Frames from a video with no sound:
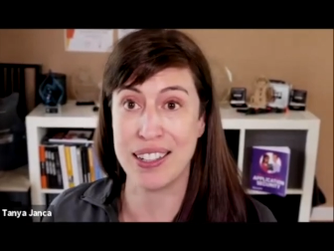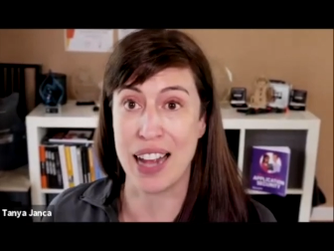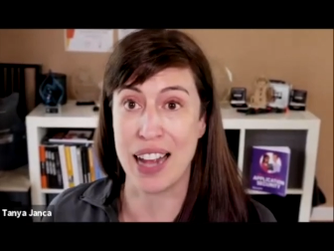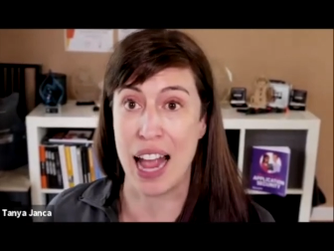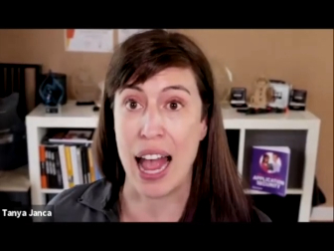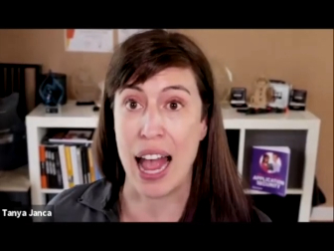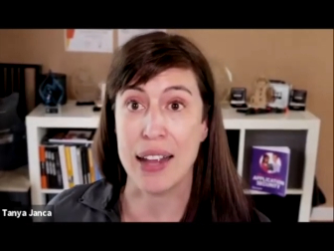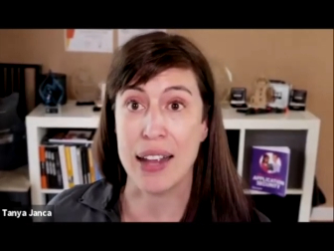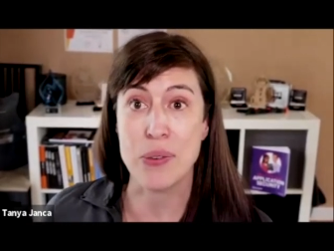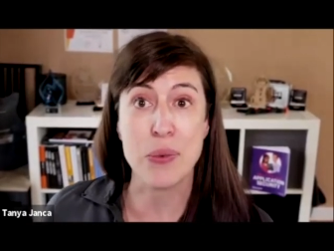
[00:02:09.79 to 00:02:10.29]

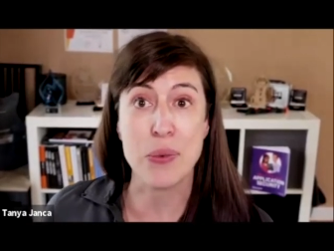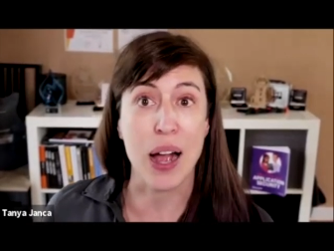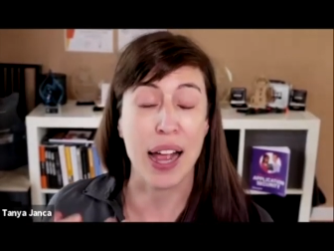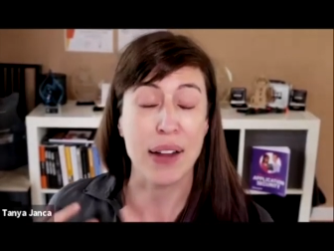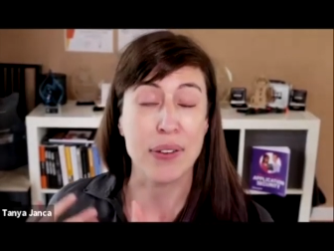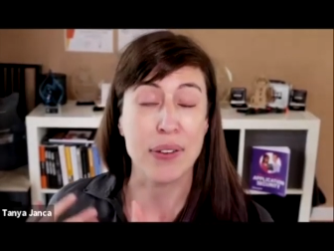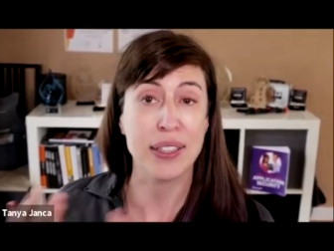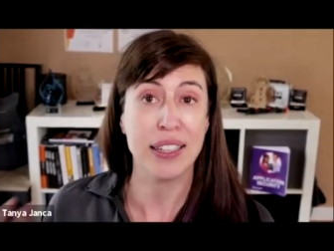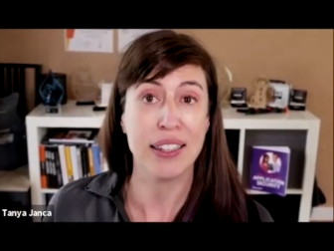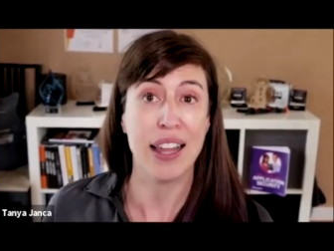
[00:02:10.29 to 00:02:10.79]
I, I
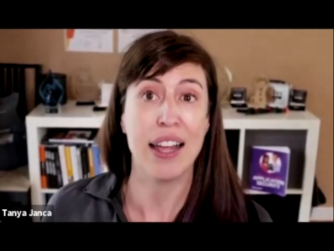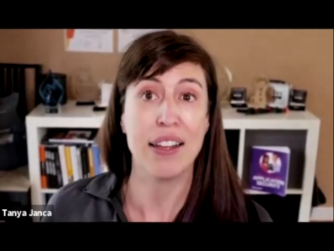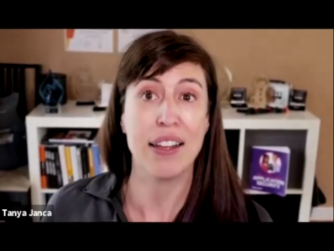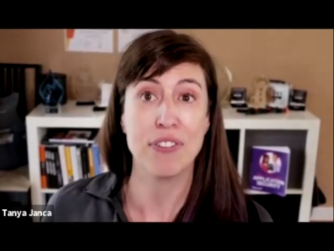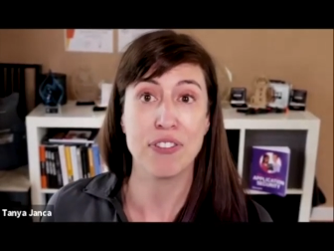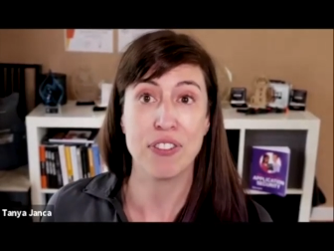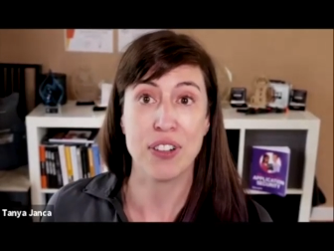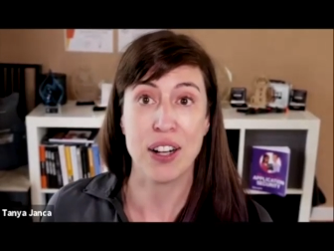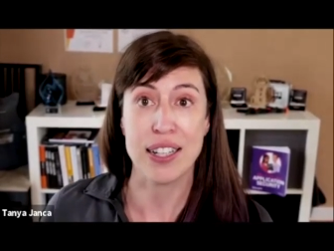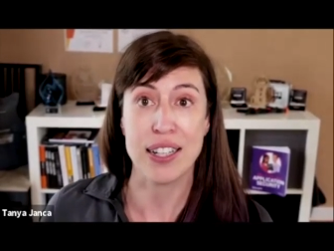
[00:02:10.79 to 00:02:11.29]
would love
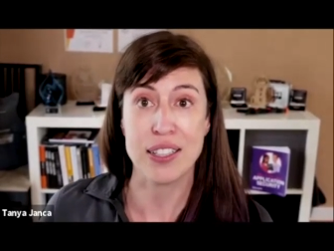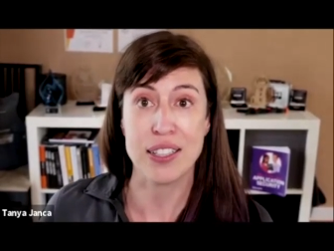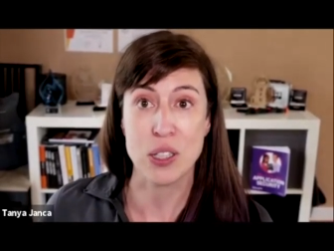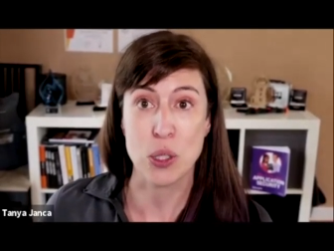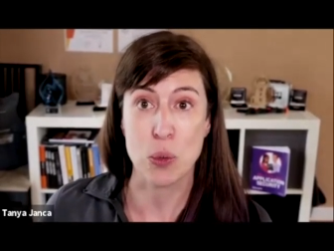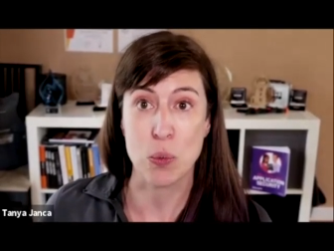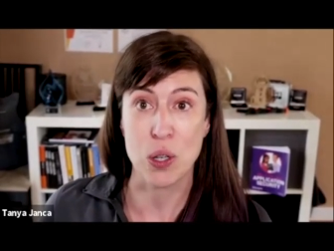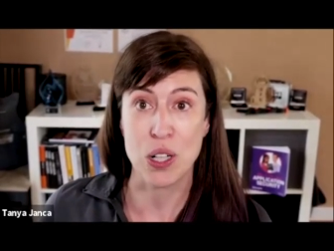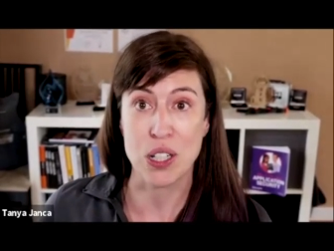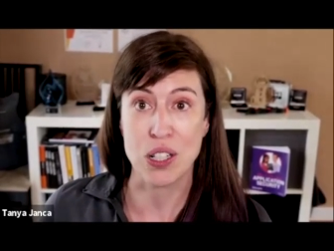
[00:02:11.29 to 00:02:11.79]
for us to
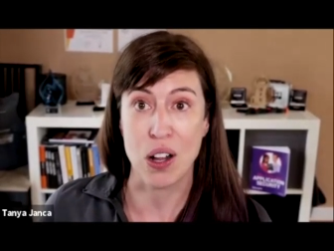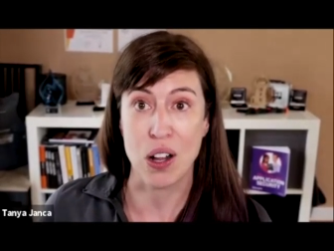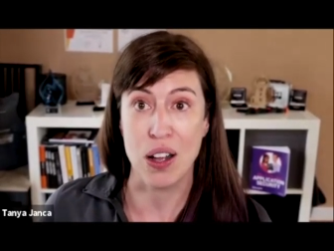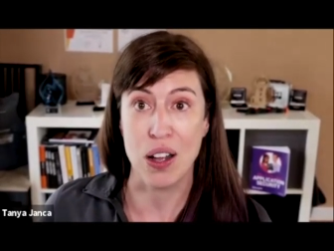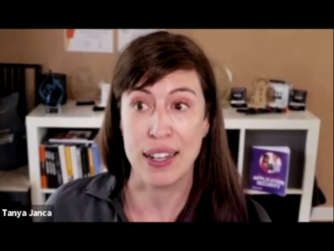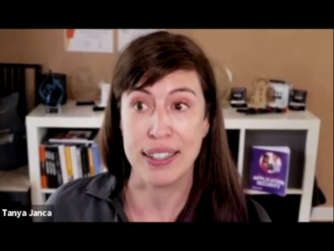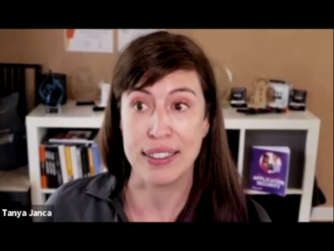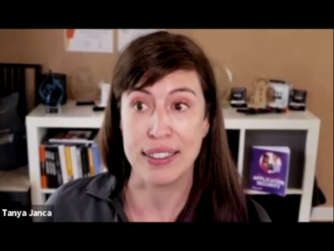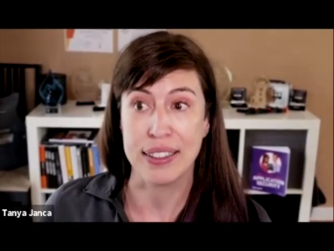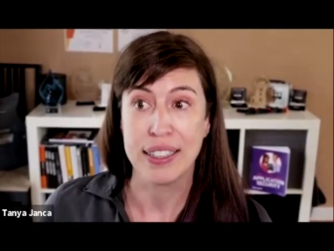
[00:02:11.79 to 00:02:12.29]
work
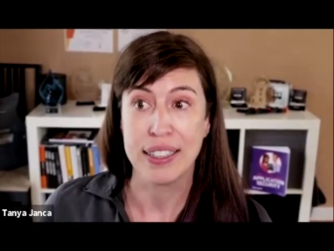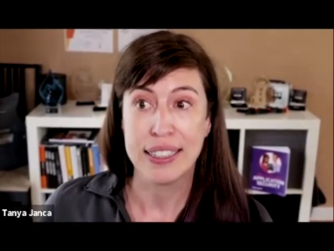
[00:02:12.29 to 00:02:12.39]
on